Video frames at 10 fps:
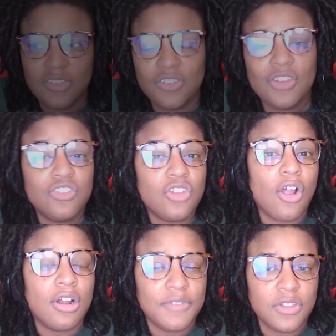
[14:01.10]
is the
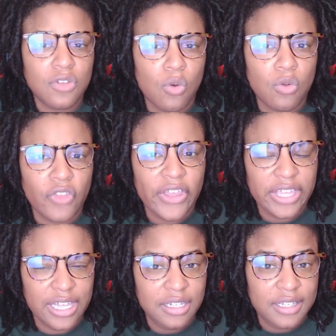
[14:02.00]
start of this whole thing
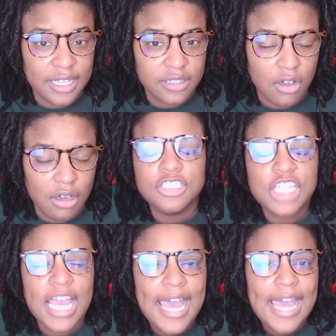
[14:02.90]
getting kicked off.
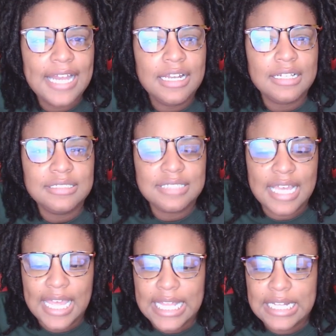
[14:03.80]
Chad
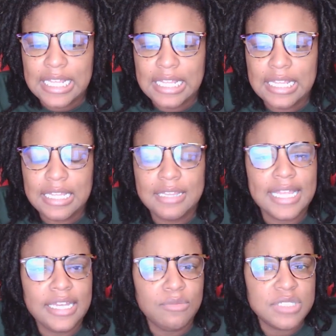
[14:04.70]
said that
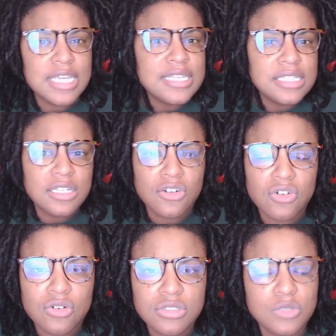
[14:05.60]
he was kissing
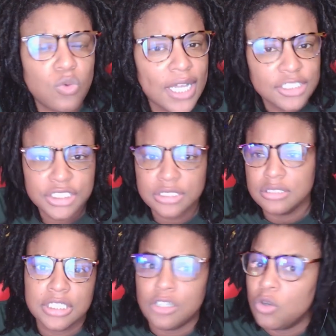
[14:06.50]
girls and watching
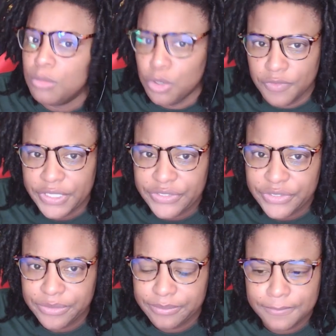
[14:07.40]
adult
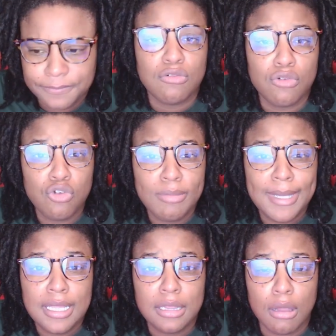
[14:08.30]
movies.
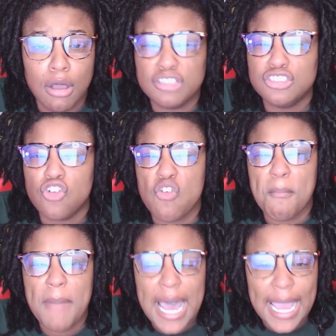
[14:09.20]
Ruby lost her
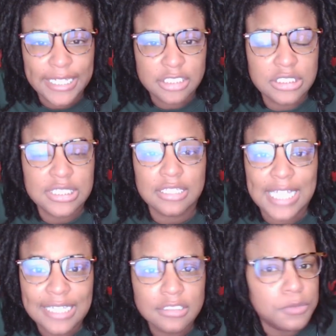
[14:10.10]
mind. She said
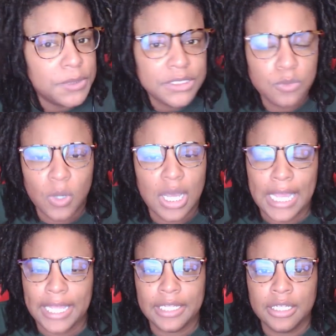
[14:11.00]
that's the reason
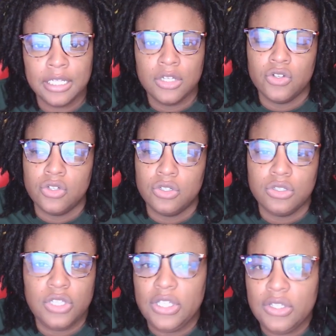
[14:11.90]
why
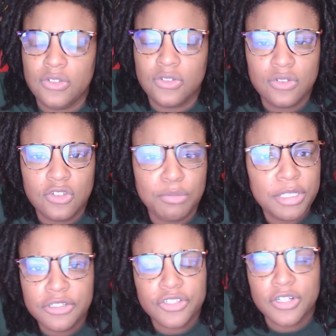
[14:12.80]
these
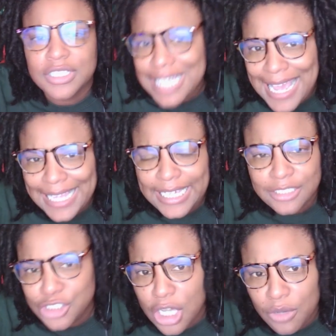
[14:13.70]
spirits are attacking
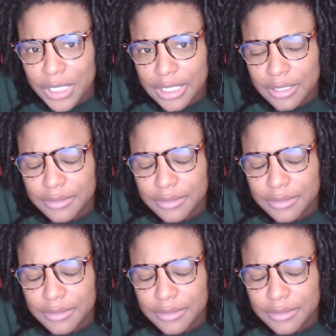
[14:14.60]
Jodi.